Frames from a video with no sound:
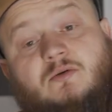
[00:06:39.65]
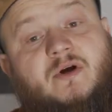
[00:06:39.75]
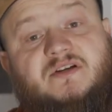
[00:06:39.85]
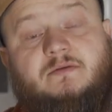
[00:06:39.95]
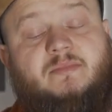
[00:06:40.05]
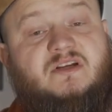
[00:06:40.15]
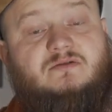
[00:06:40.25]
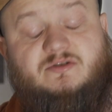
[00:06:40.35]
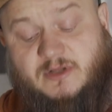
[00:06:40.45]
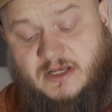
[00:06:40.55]
where is the best
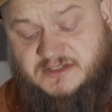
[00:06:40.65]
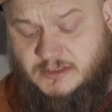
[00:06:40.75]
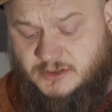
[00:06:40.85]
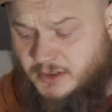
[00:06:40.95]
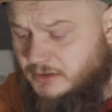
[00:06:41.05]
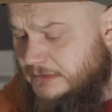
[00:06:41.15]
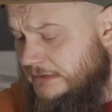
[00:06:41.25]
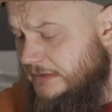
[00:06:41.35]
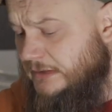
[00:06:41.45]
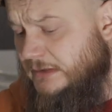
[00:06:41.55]
to splice into.
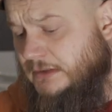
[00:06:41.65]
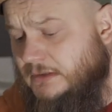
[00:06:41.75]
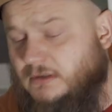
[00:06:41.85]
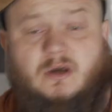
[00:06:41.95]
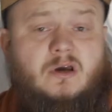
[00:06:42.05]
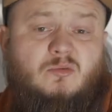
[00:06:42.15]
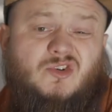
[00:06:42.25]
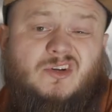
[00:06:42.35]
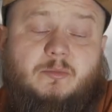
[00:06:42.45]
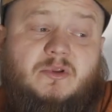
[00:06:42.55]

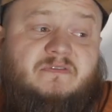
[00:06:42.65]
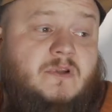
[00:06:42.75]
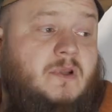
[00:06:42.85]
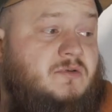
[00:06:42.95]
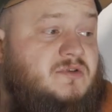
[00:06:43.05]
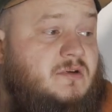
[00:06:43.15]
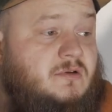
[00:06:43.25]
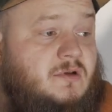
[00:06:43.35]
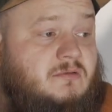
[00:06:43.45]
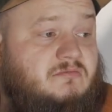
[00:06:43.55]
Watched a couple of videos
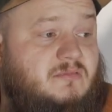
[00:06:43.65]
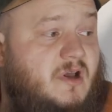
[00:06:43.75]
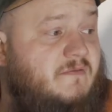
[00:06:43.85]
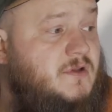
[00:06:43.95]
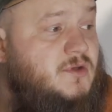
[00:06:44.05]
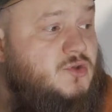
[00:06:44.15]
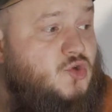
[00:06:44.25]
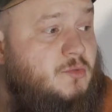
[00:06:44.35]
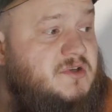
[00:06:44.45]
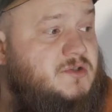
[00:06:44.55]
on other
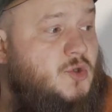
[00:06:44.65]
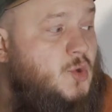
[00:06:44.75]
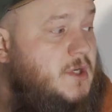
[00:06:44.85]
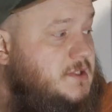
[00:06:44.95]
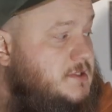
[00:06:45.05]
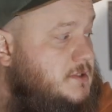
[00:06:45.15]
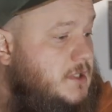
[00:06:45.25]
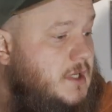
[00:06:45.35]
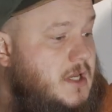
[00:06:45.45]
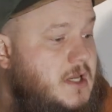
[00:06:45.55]
YouTubers doing it,
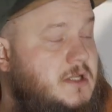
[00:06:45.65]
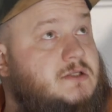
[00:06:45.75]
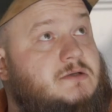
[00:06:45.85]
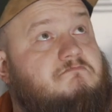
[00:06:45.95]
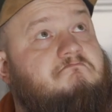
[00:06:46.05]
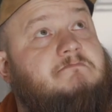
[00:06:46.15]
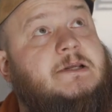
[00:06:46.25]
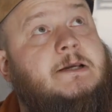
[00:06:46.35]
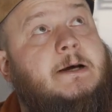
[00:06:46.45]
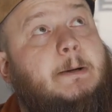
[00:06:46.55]
and
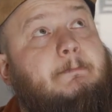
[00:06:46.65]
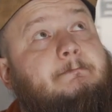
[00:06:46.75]
yeah,